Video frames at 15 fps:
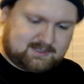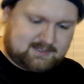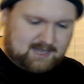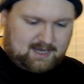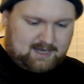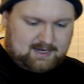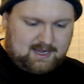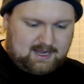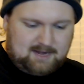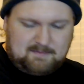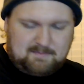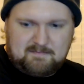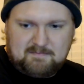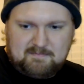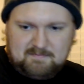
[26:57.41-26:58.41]
It,
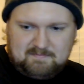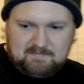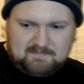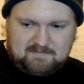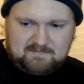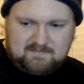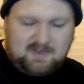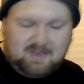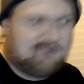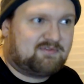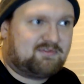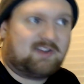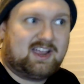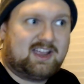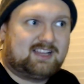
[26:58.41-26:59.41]

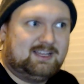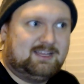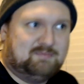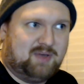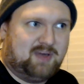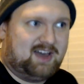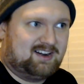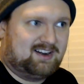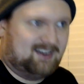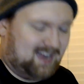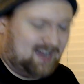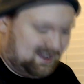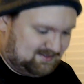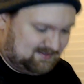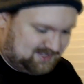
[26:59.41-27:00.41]
frankly, better have
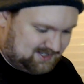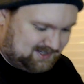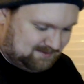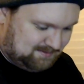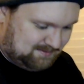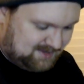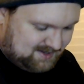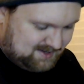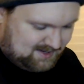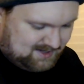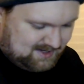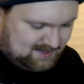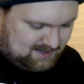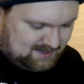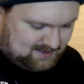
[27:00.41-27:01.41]
some
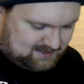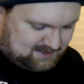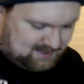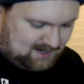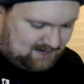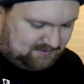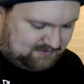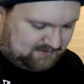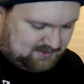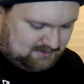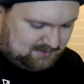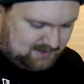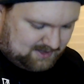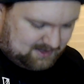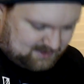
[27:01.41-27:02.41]
stuff to it that's,
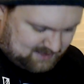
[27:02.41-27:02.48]
like,